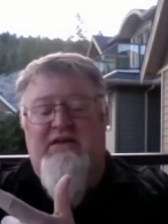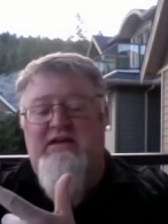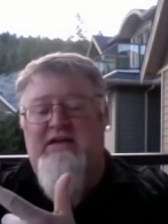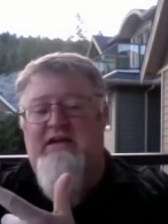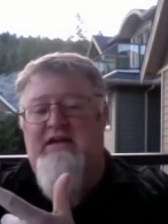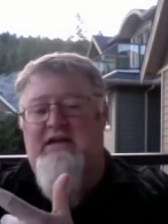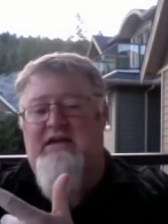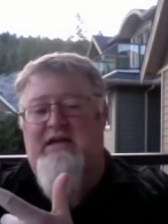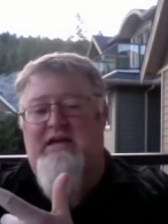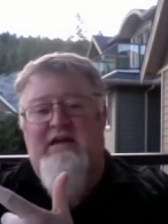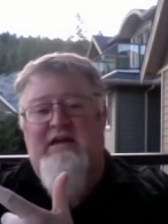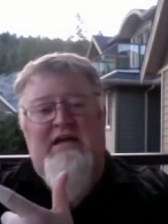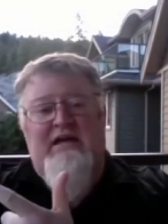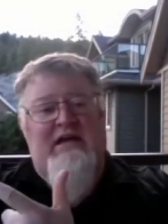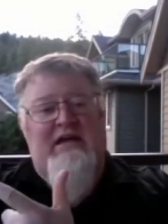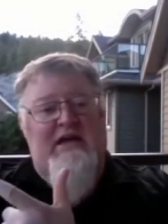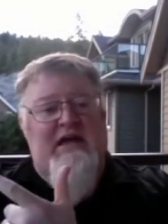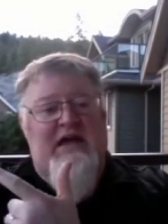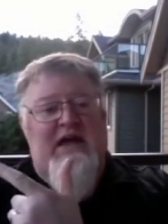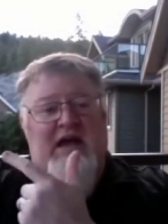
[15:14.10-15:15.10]
Um, what's
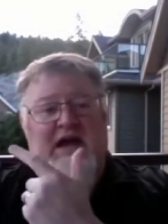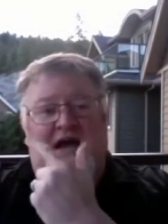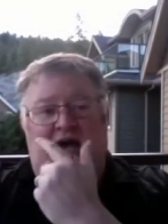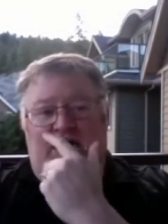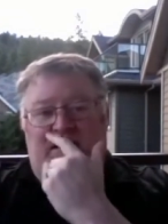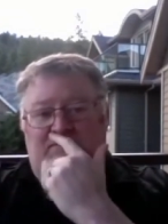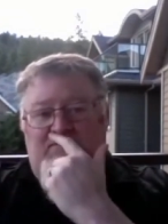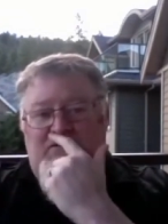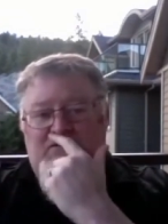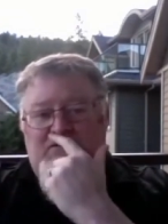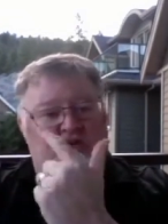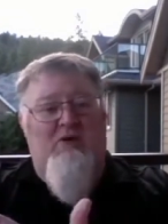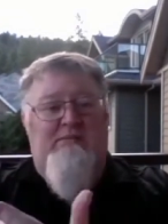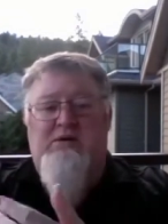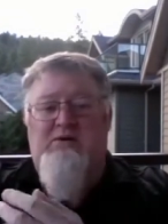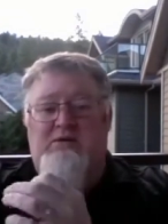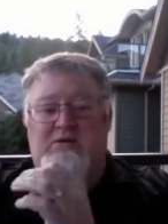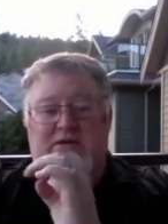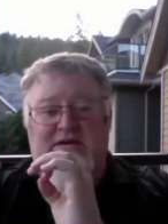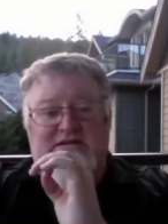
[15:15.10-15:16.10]
John's gospel all
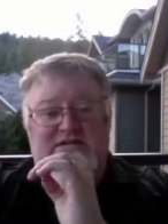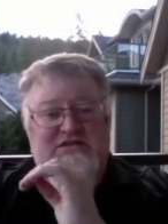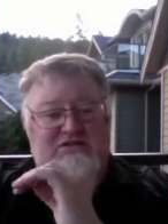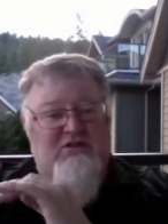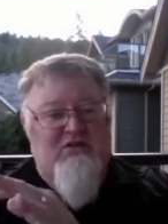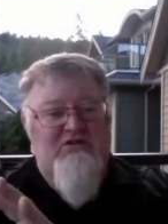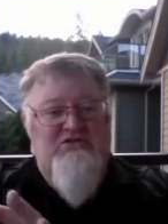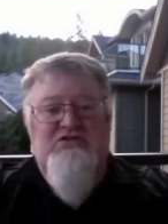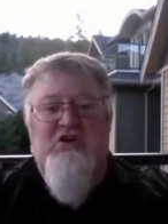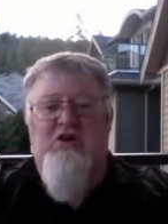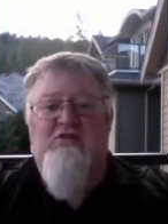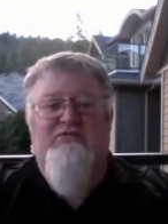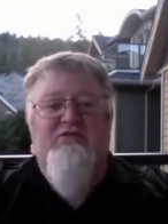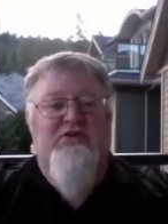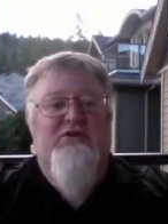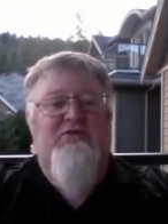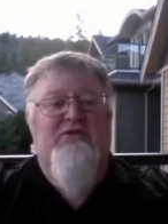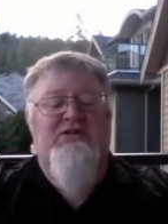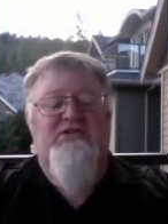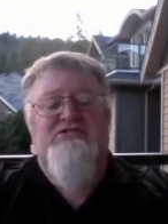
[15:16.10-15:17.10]
about? It starts off
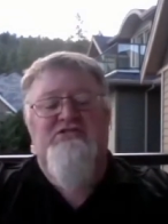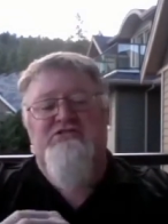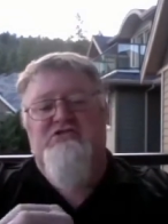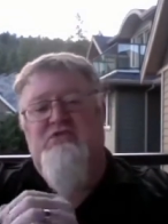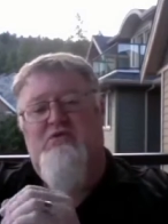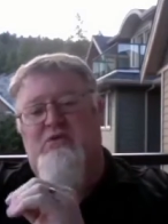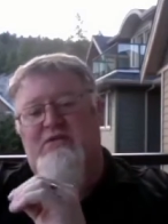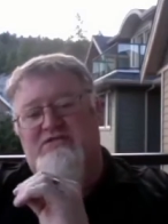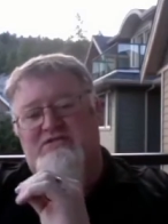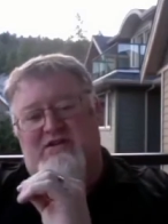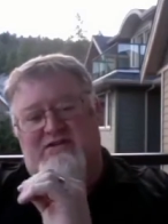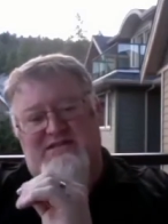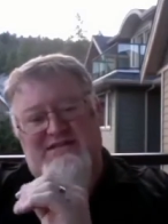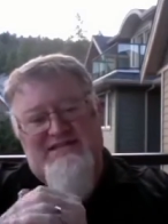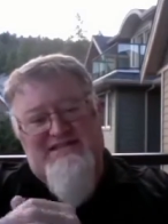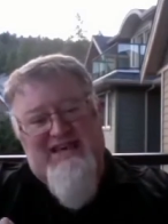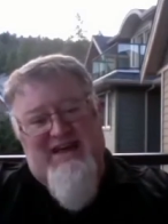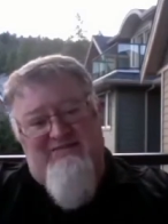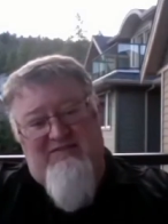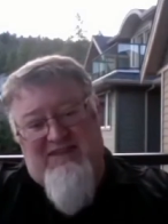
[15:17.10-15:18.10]
with a creation story. He's got the
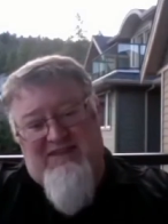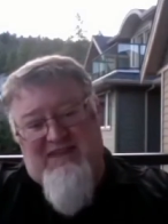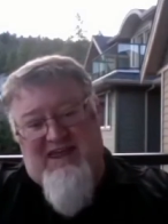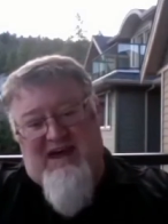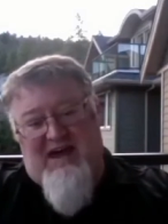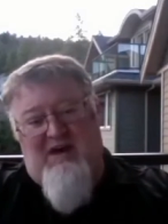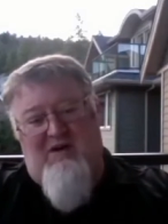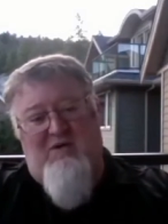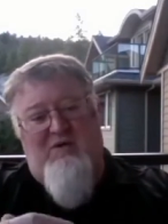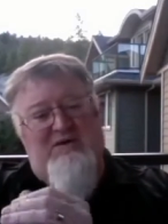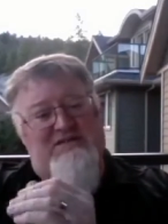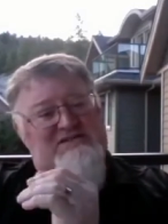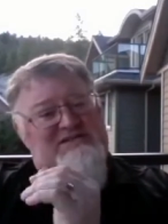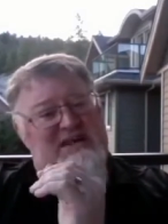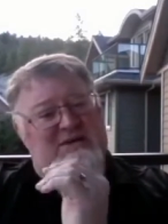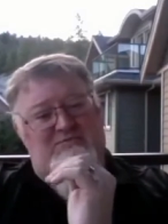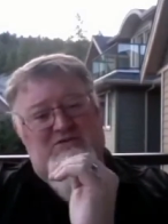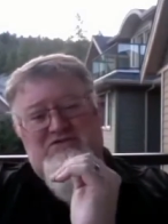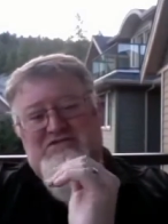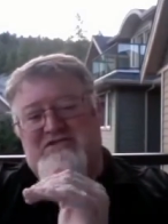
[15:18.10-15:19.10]
seventh hour.
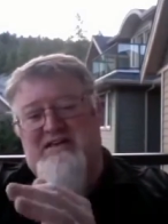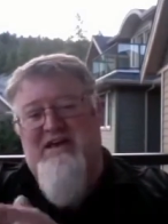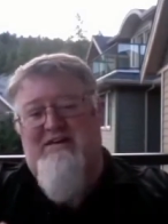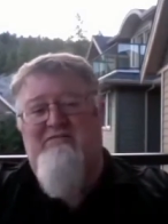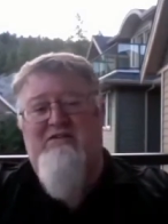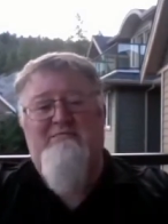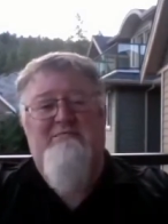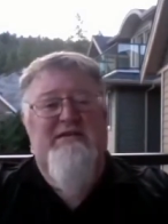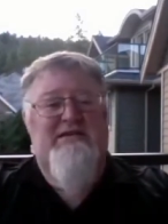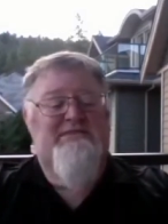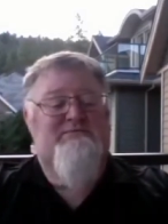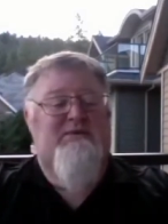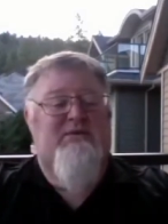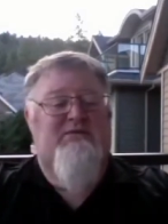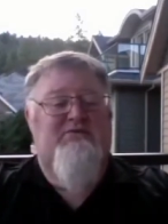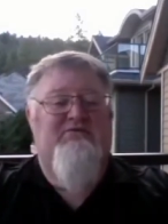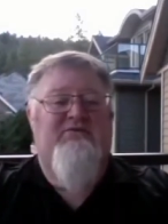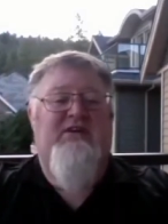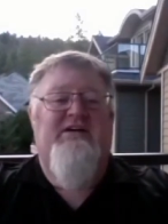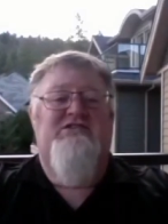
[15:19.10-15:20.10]
Number seven means
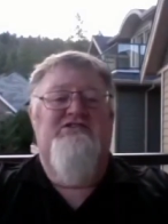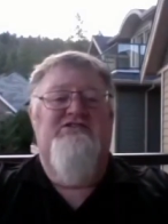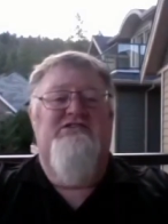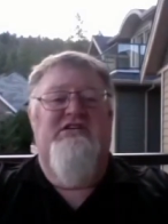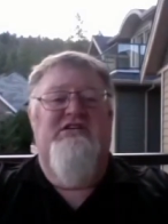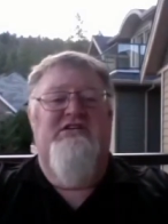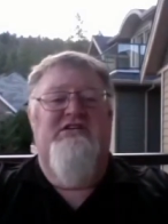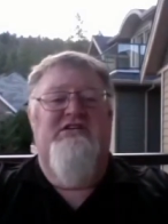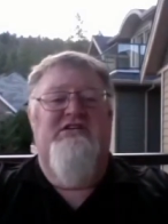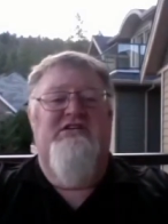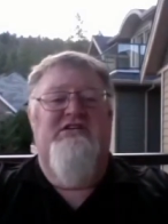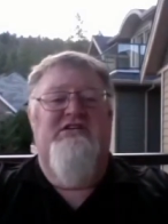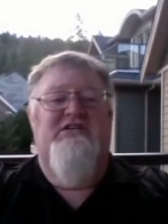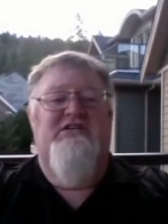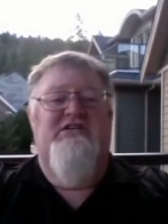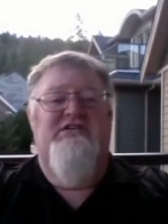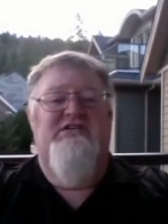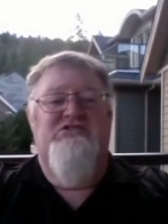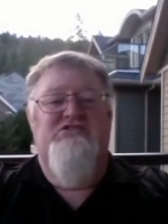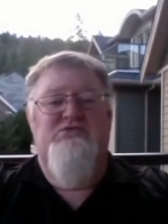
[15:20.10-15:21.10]
perfection in Jewish
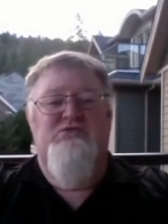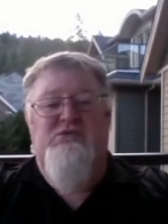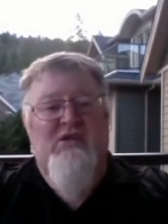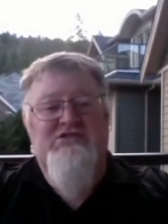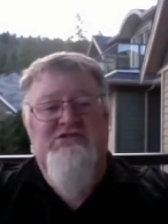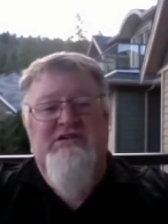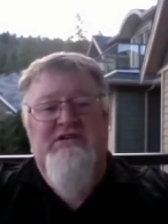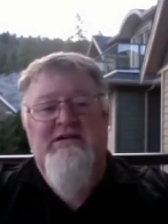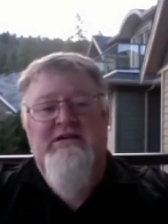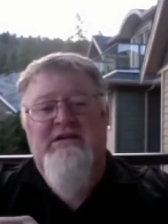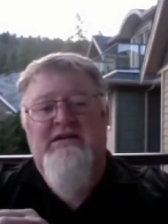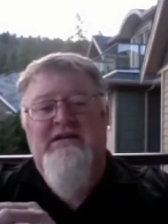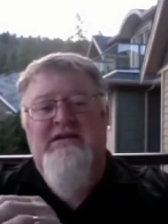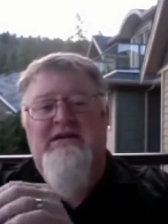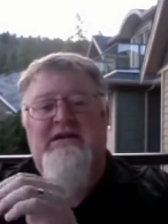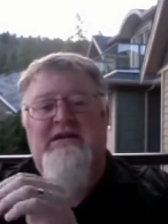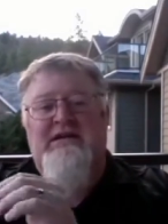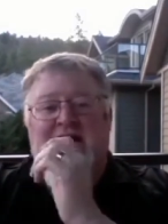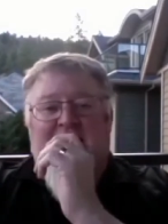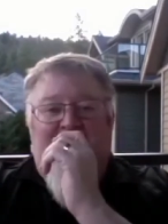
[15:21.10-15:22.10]
numerology.
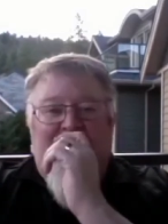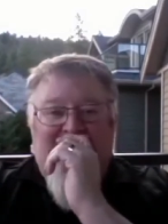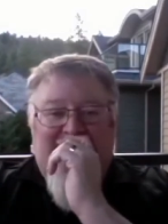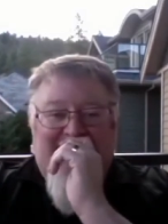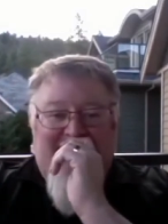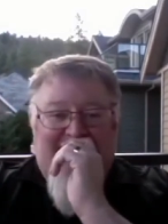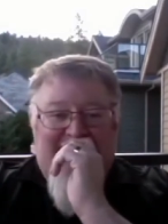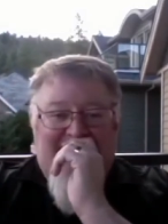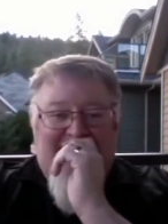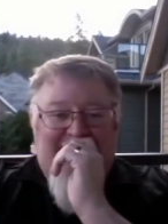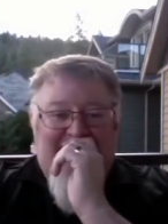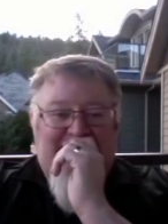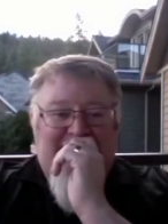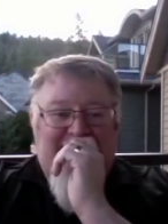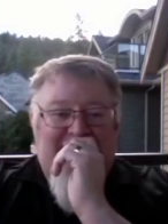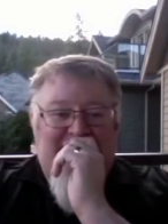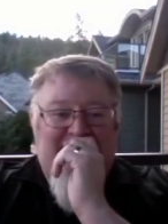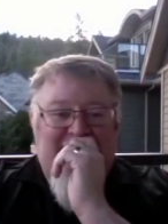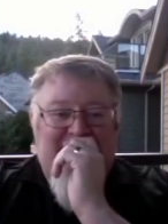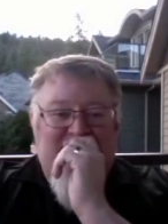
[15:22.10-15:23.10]
Again,
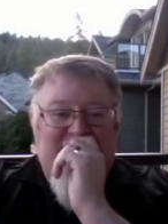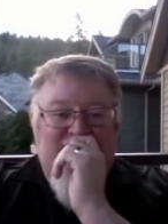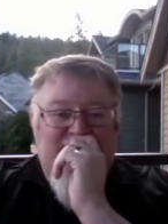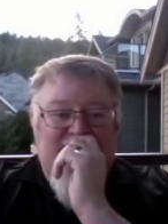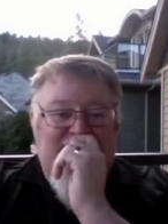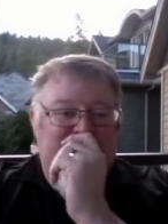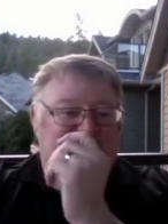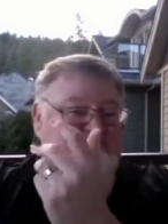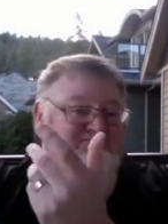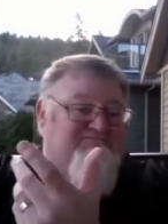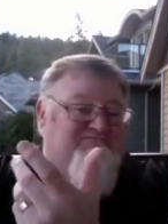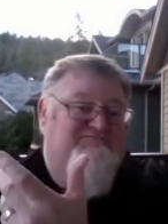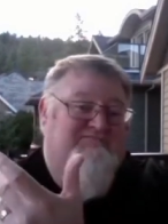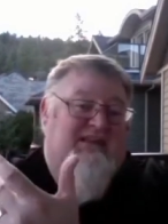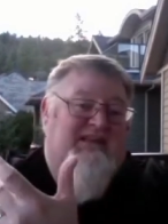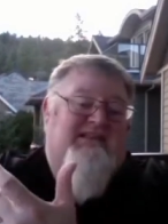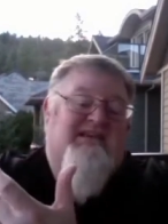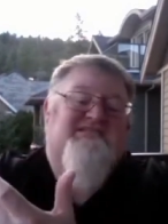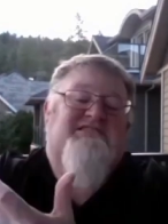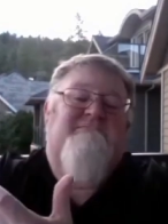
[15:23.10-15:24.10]
um, it
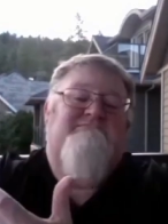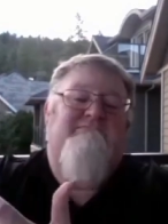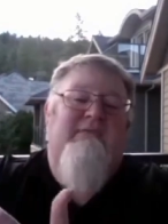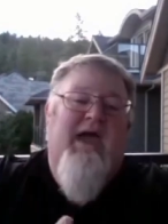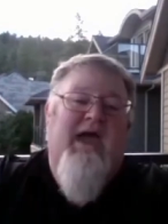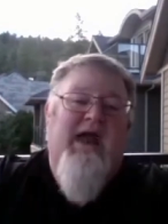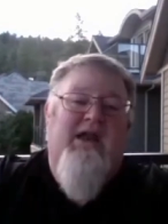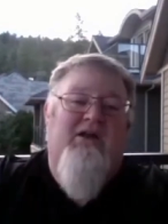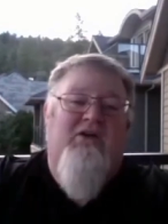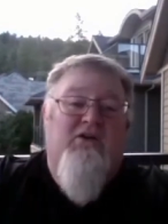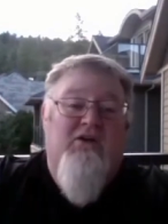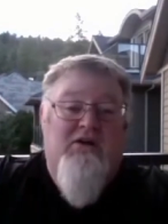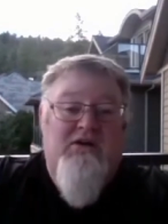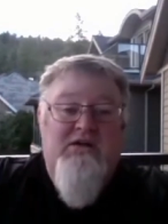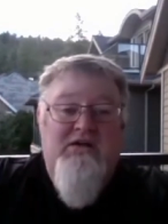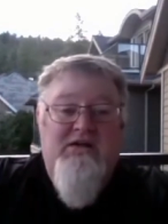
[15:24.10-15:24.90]
doesn't matter.